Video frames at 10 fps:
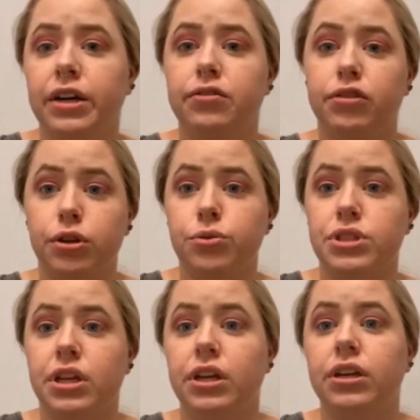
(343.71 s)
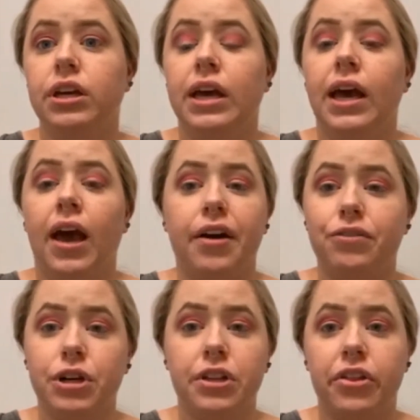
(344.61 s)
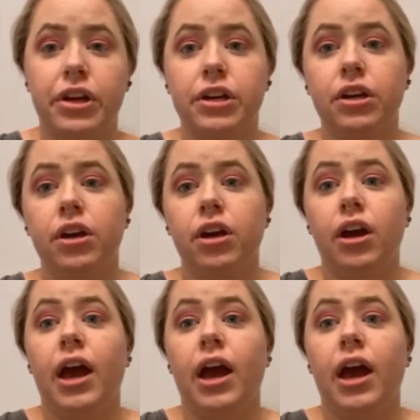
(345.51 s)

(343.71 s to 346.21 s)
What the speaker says: of losing everything